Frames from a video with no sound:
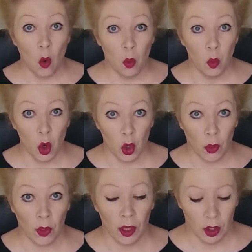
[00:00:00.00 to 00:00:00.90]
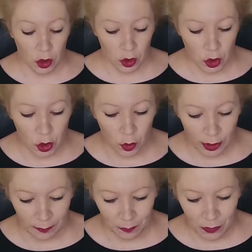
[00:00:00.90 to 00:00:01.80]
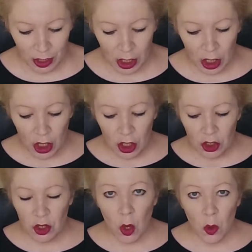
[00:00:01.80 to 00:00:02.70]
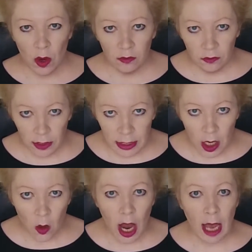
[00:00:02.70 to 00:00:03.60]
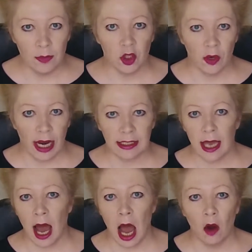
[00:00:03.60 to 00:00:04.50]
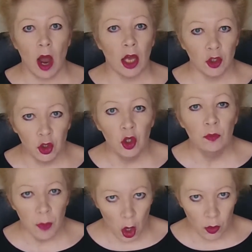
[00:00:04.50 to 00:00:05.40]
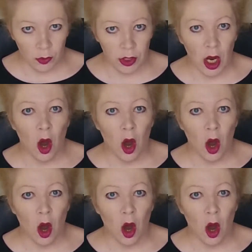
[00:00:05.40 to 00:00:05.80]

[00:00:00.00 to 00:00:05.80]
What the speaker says: Worth doing. So video abstracts are a new mode